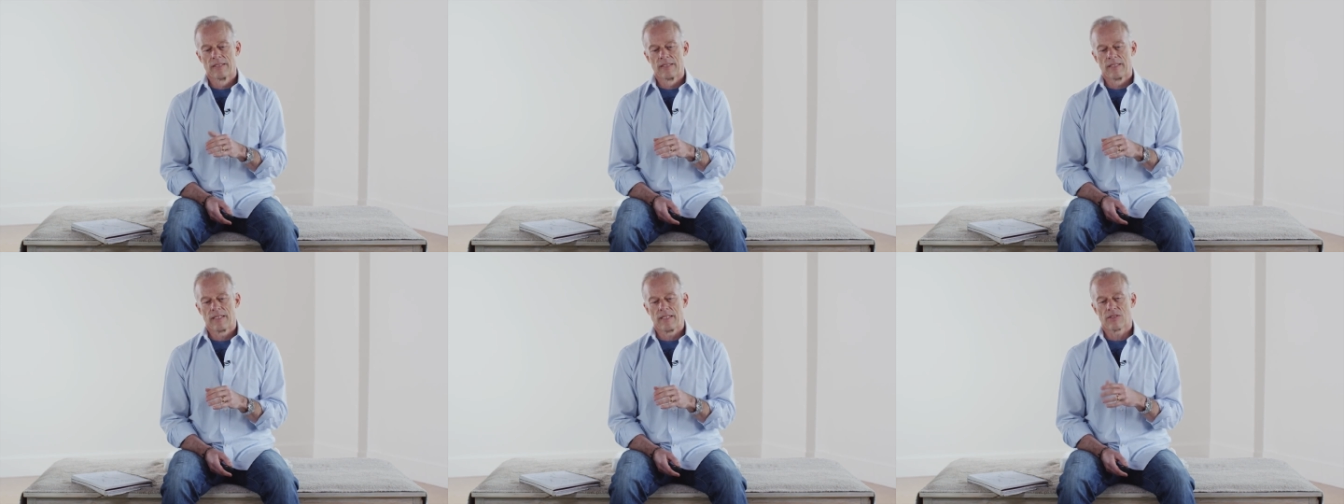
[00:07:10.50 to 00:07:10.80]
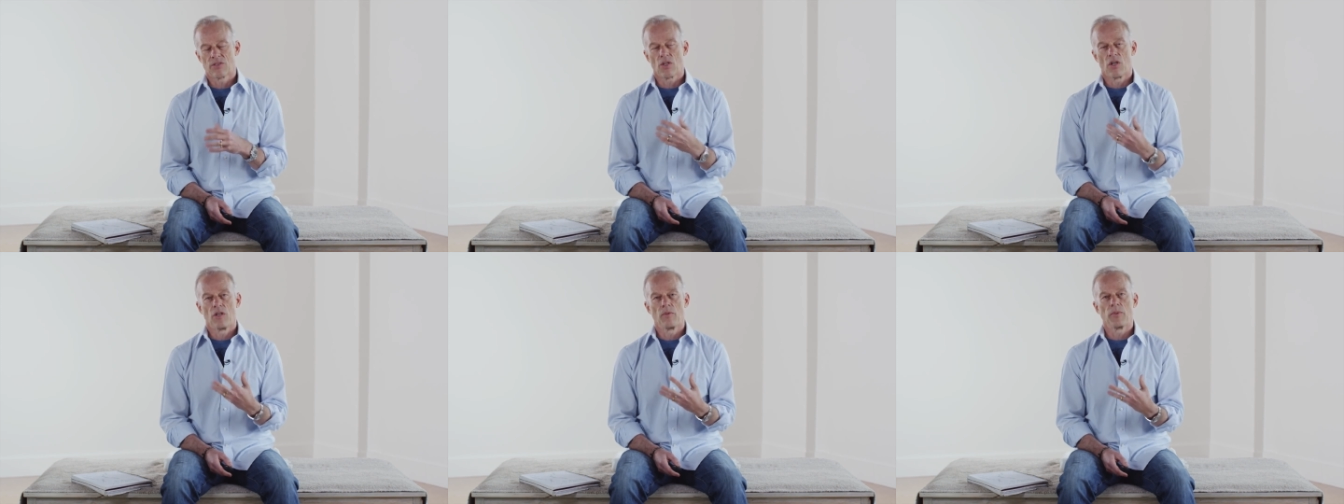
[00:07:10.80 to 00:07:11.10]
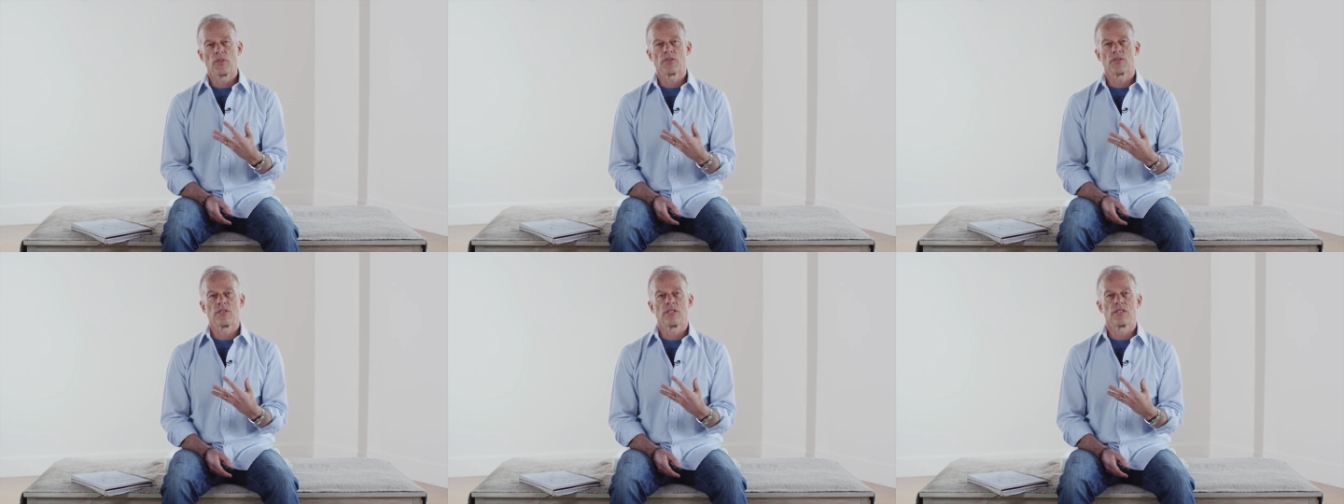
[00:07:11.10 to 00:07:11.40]
it's
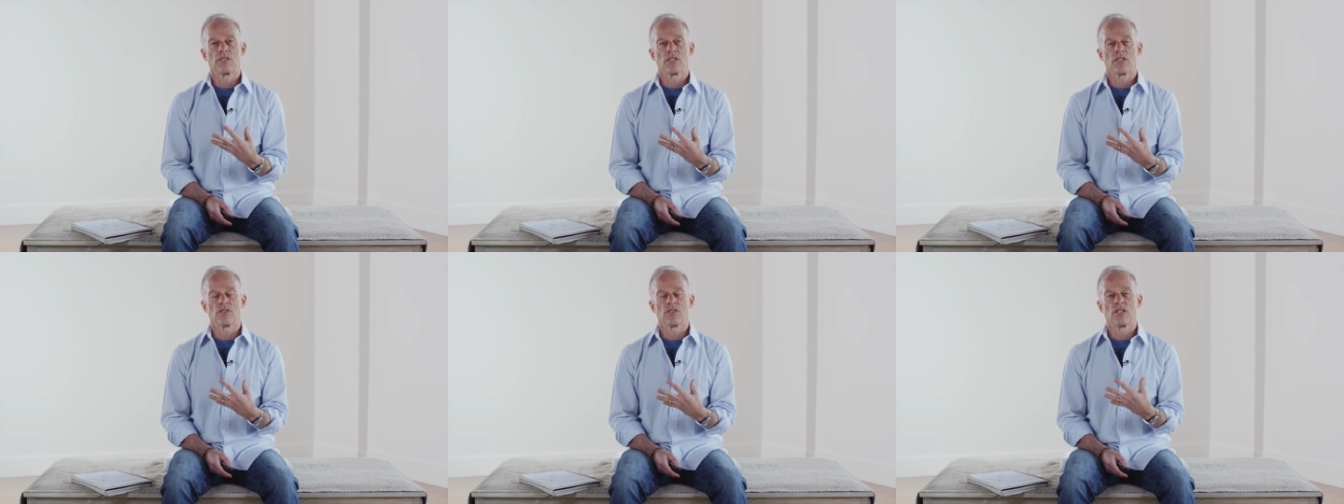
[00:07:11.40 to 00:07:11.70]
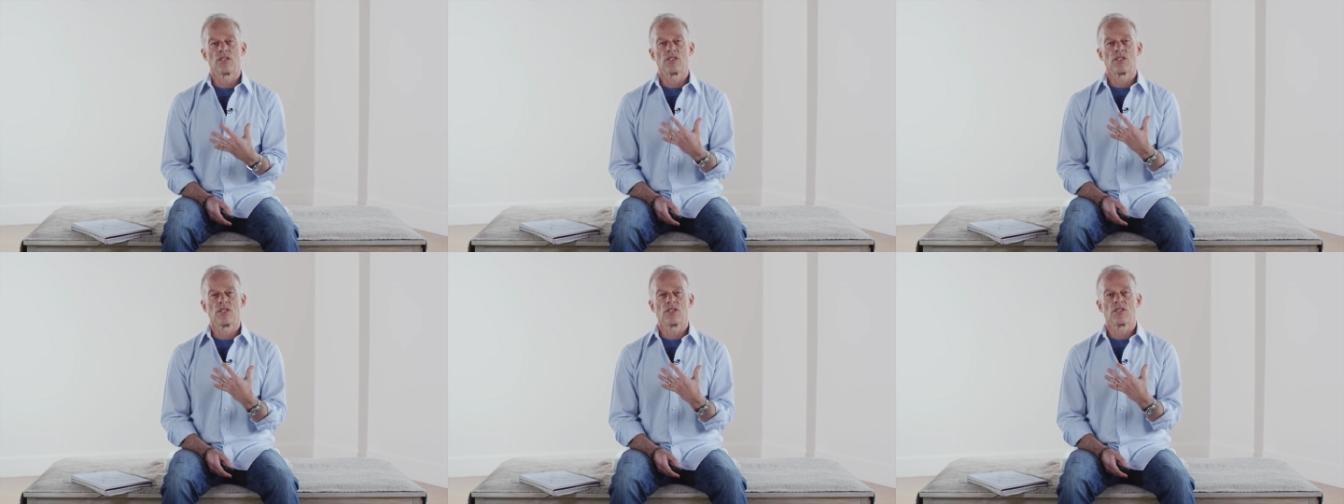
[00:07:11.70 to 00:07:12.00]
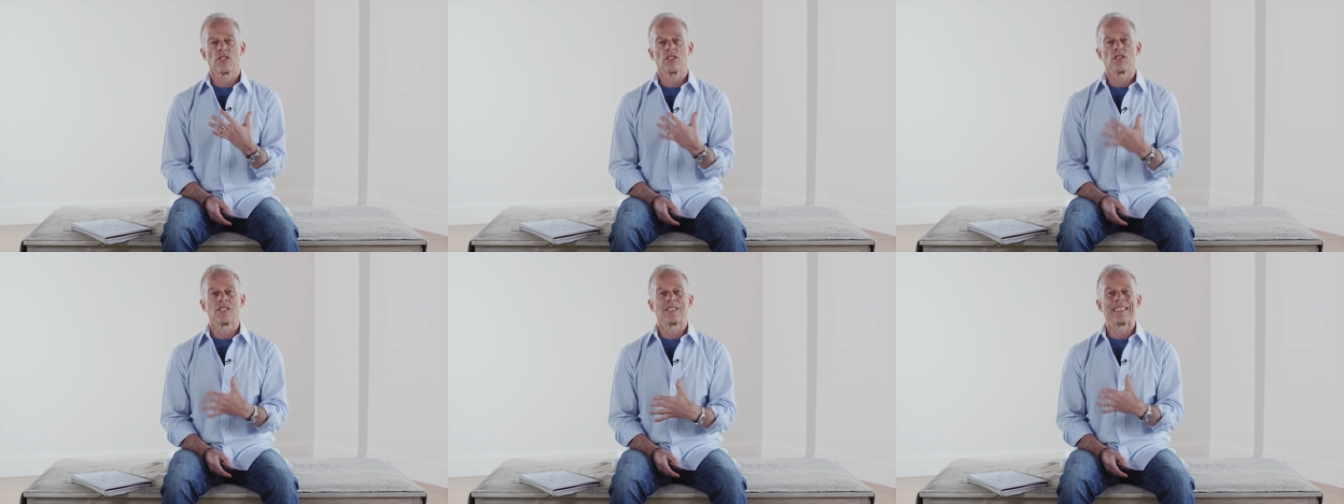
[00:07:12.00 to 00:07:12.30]
almost
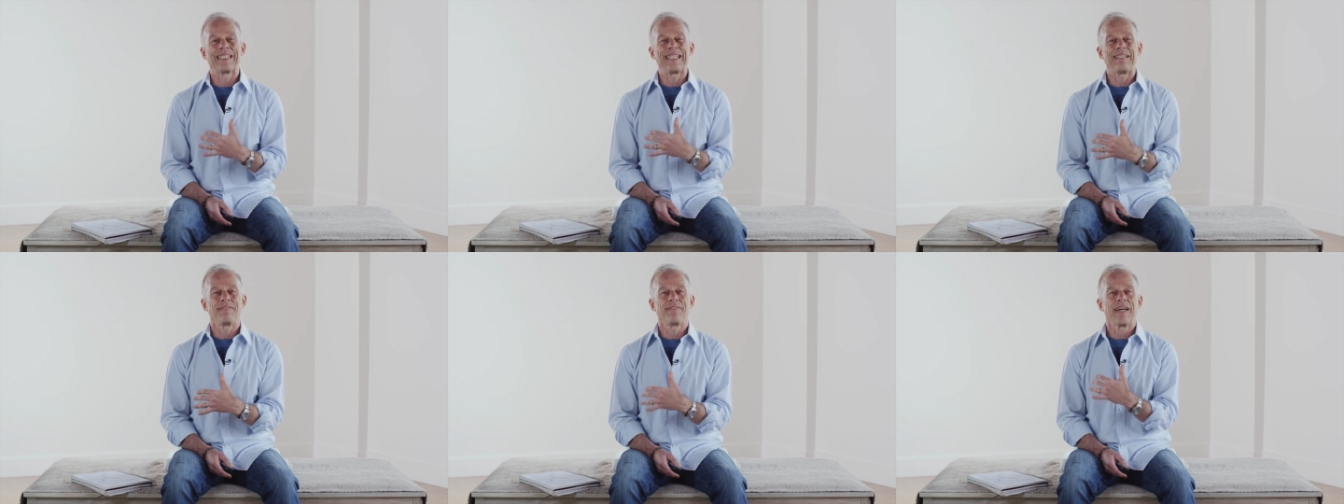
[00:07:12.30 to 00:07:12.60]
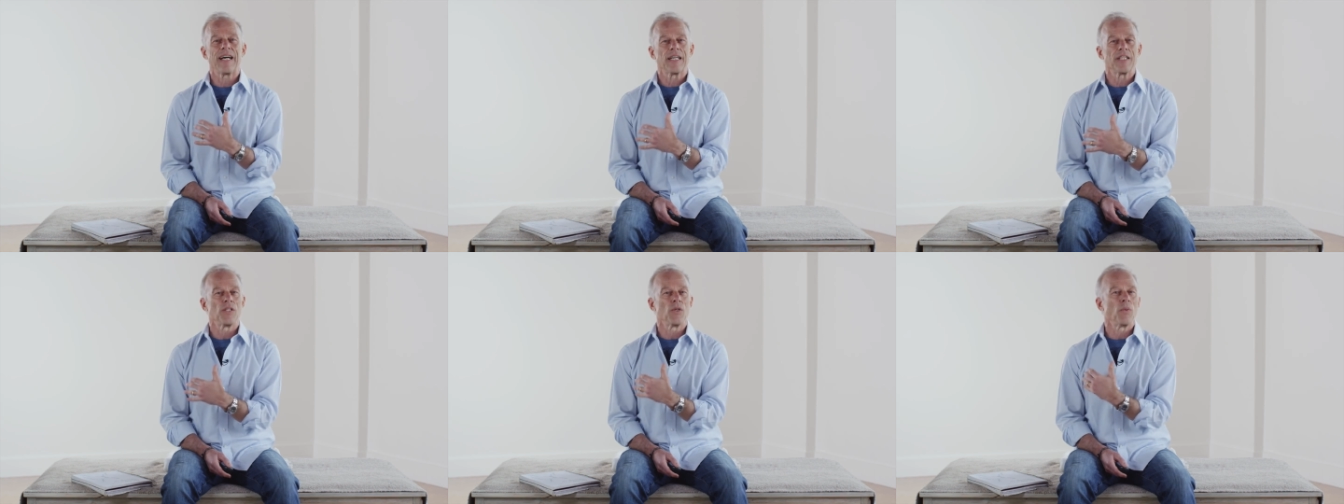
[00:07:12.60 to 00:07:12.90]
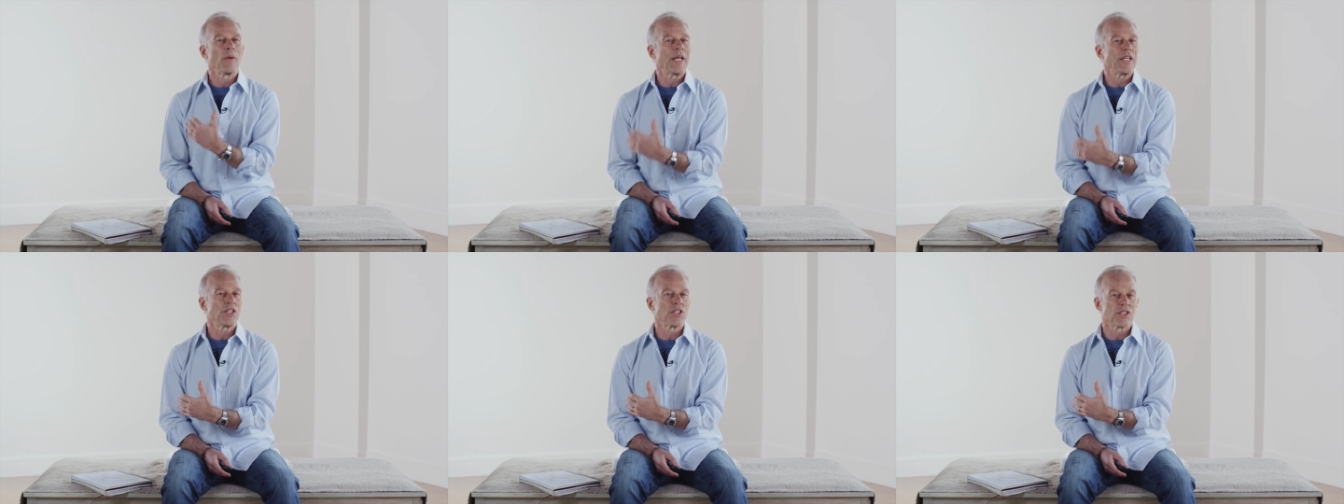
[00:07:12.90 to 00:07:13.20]
such a
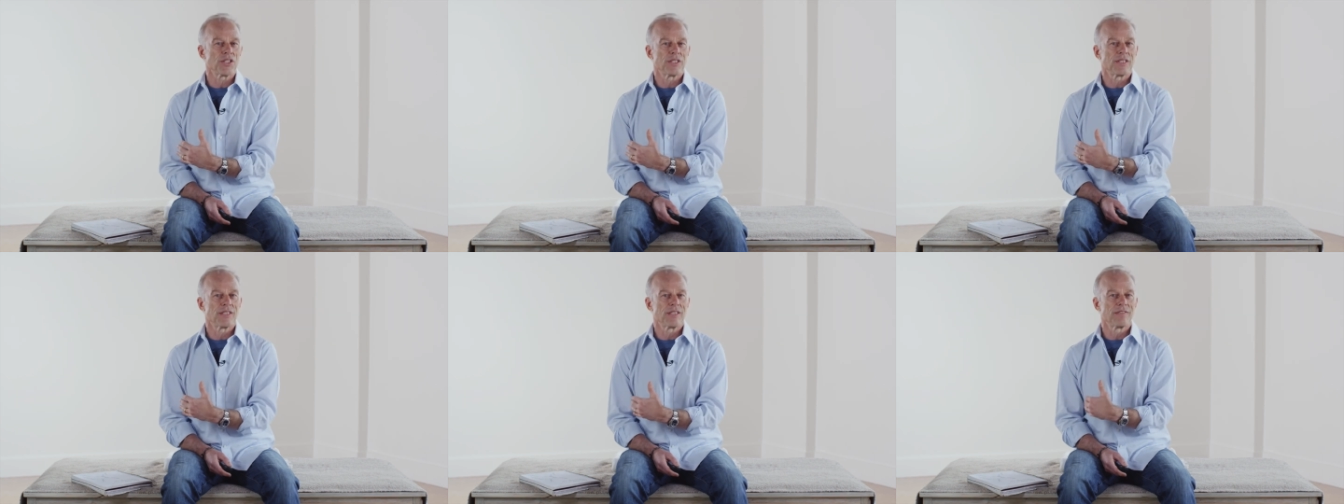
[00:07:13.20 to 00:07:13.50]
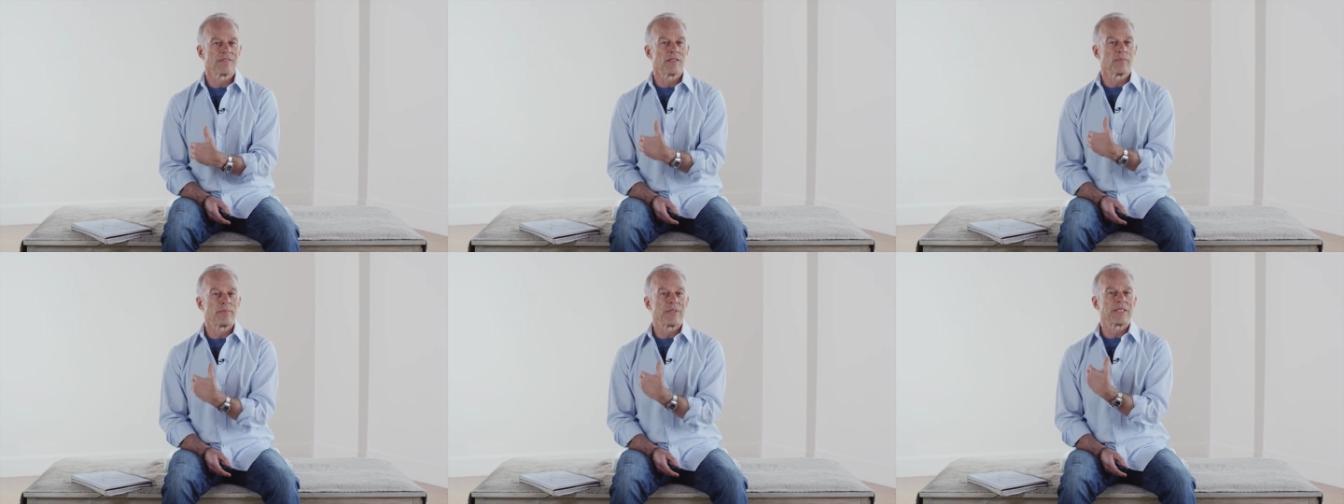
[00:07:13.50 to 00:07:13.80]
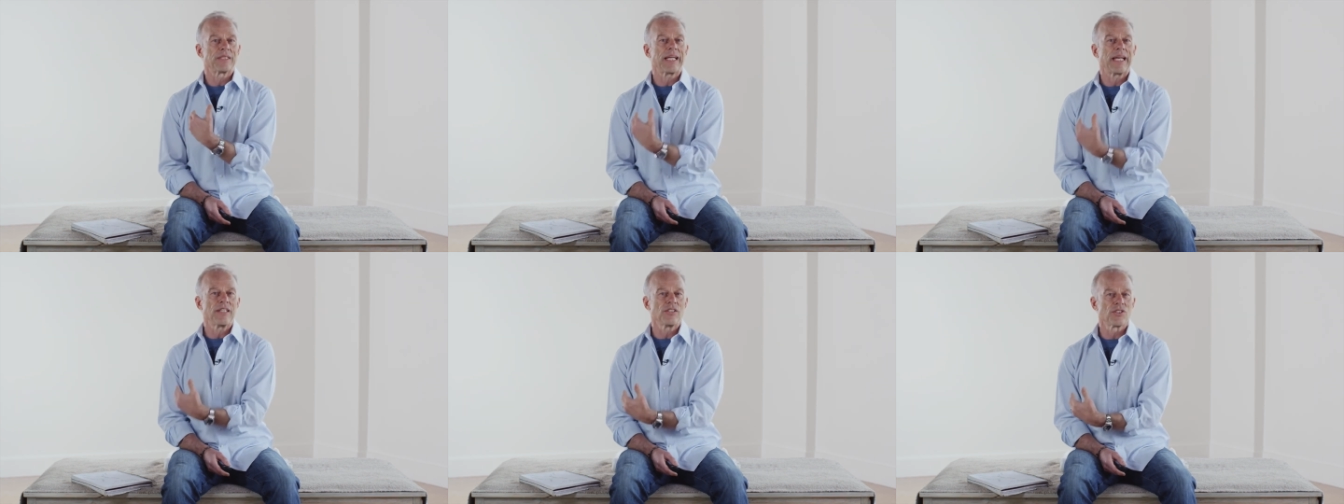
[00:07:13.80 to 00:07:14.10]
devaluation of the
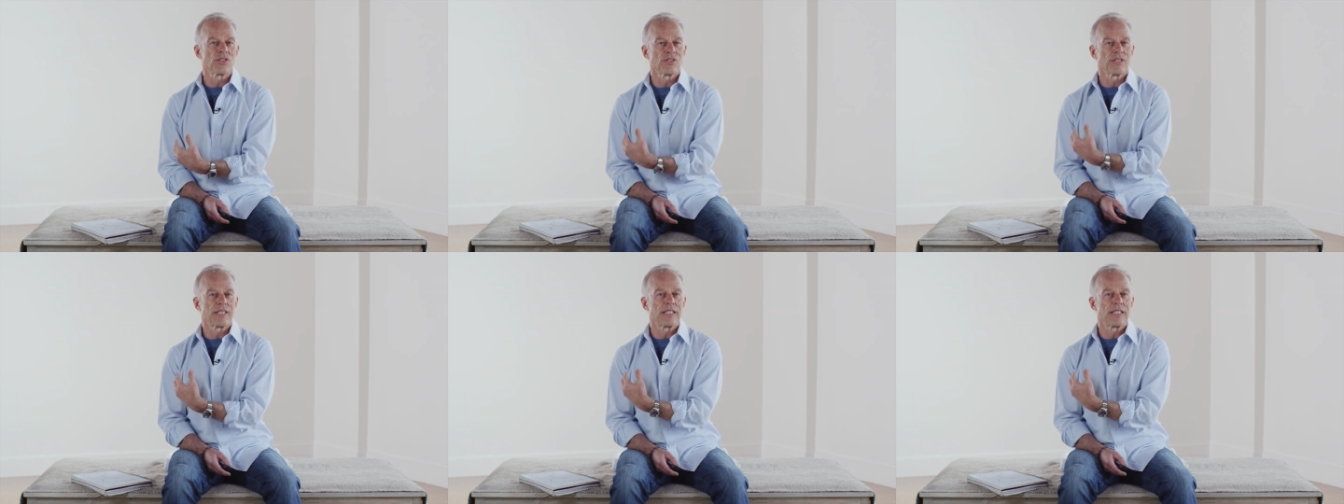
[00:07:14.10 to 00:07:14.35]
potential